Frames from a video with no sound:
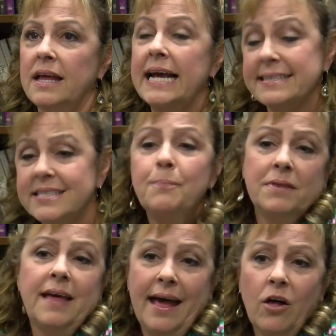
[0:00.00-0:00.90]
accept
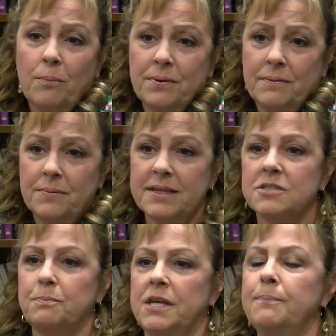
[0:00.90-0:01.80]
the help because
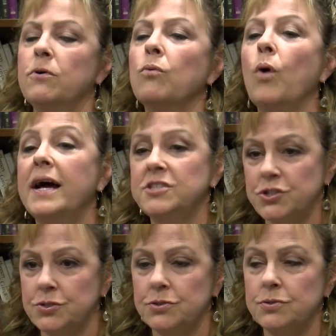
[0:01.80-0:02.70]
people want
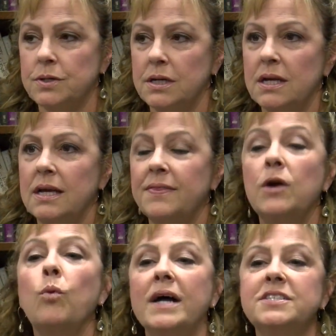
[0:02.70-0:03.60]
to they
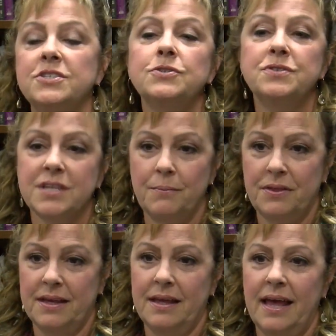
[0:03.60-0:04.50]
want to do
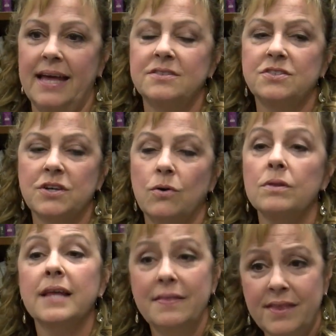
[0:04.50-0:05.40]
something and so
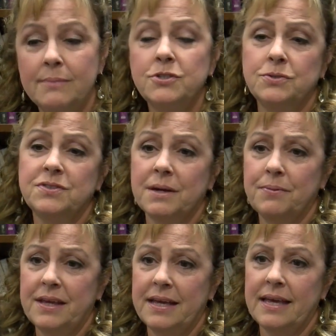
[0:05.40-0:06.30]
let them do
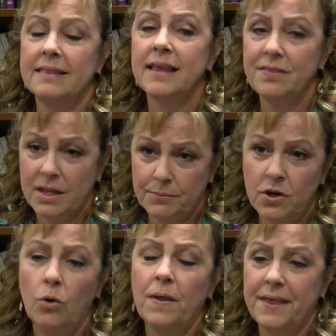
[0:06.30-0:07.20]
something and let them
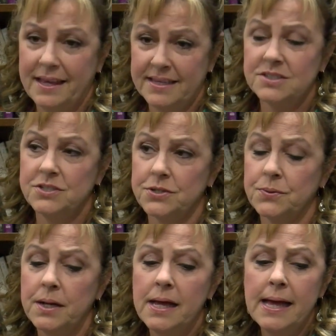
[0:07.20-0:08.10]
know what they can do
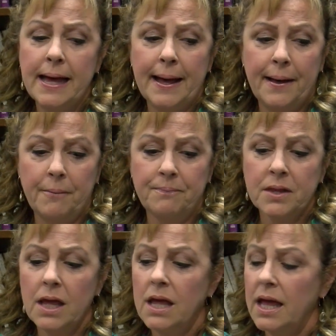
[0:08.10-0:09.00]
um,
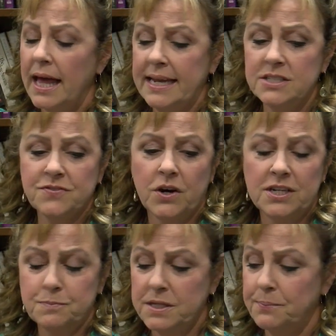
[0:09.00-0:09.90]
and as far
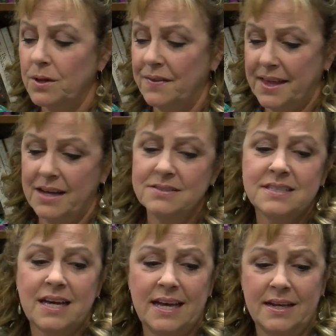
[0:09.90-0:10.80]
as people on the
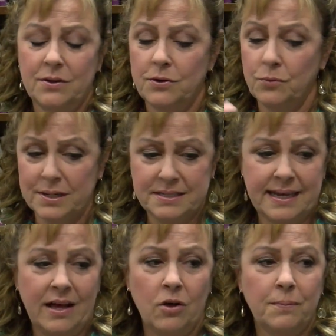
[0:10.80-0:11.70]
outside who want to
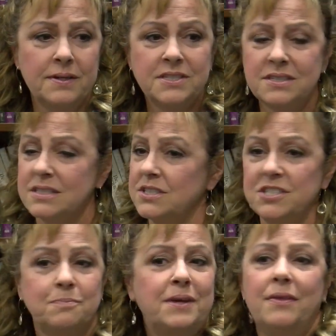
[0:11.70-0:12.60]
help just
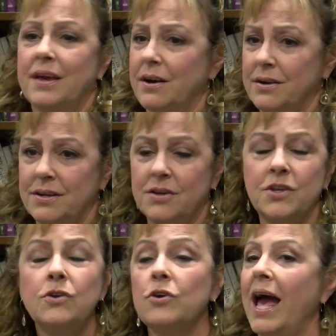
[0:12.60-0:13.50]
just be there you know
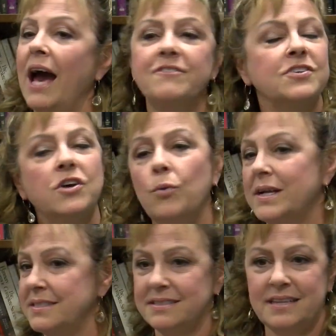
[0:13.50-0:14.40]
you don't have to know
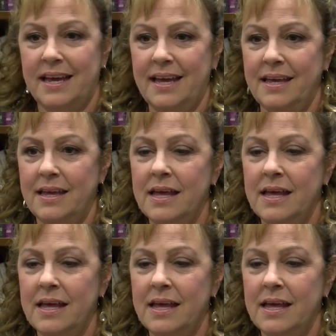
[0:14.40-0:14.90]
what to say